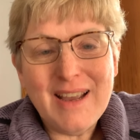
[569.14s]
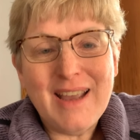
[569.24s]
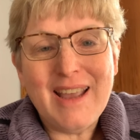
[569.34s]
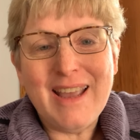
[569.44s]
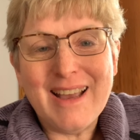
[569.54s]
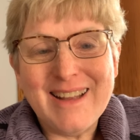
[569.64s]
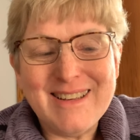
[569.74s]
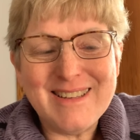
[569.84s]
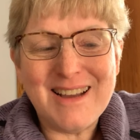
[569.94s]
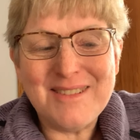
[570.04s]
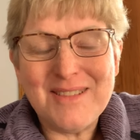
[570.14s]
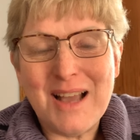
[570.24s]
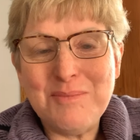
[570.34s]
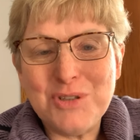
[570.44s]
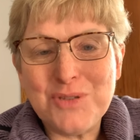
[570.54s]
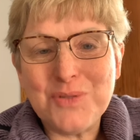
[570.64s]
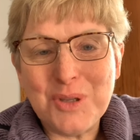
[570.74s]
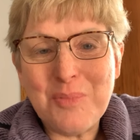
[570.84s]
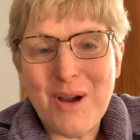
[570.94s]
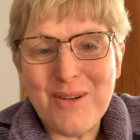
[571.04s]
and I'm just
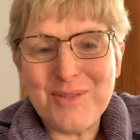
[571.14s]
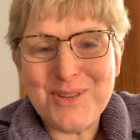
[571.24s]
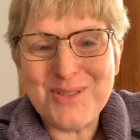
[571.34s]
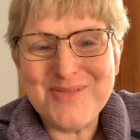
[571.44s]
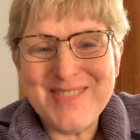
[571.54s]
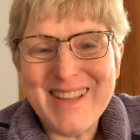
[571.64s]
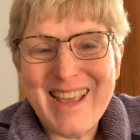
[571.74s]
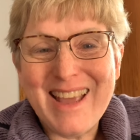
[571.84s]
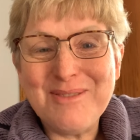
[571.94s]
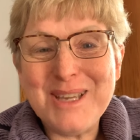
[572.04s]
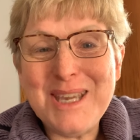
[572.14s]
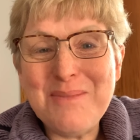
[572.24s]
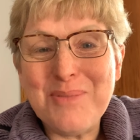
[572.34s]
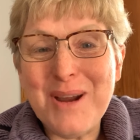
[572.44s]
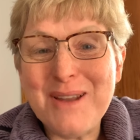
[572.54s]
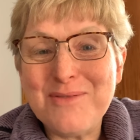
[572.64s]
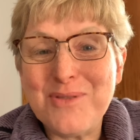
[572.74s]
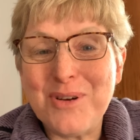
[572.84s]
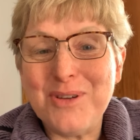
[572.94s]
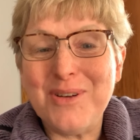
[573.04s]
really proud of you. And we keep praying
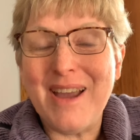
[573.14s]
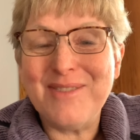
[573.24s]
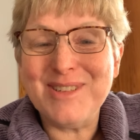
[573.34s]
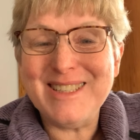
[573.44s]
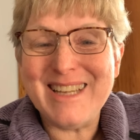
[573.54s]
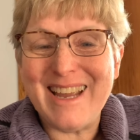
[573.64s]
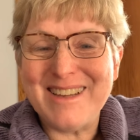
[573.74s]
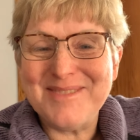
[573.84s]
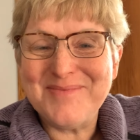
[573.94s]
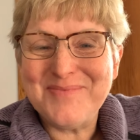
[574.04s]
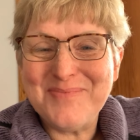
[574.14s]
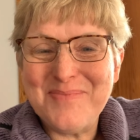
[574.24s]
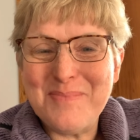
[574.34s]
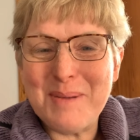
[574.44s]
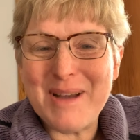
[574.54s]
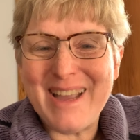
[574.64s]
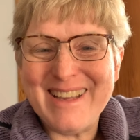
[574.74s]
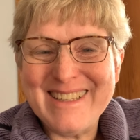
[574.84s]
for you every day. Bye-bye.